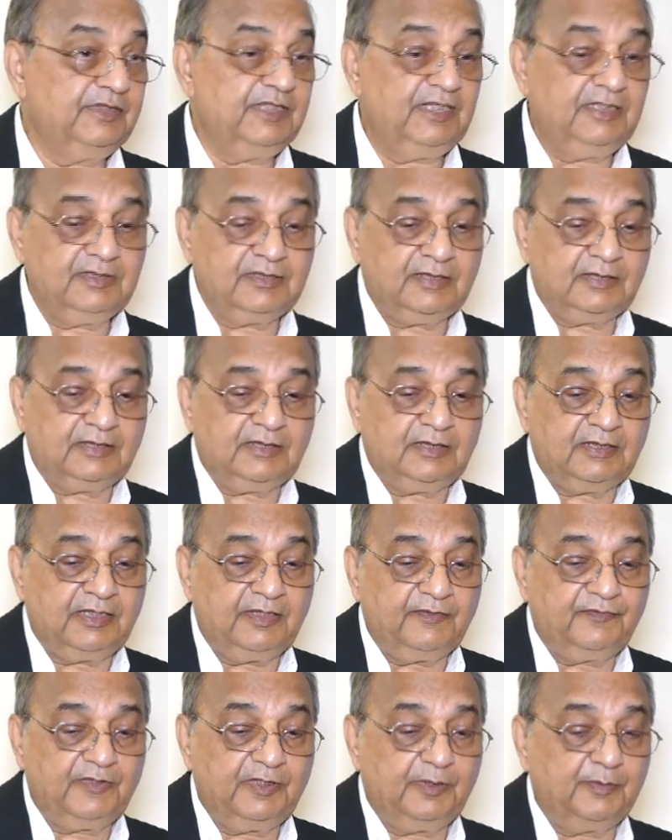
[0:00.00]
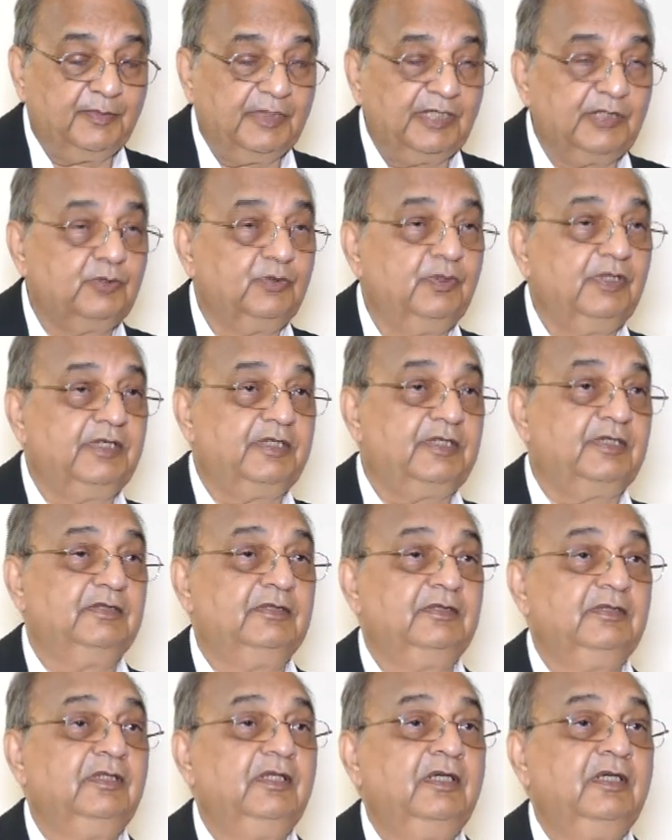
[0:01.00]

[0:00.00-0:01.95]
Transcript: These are the different modulating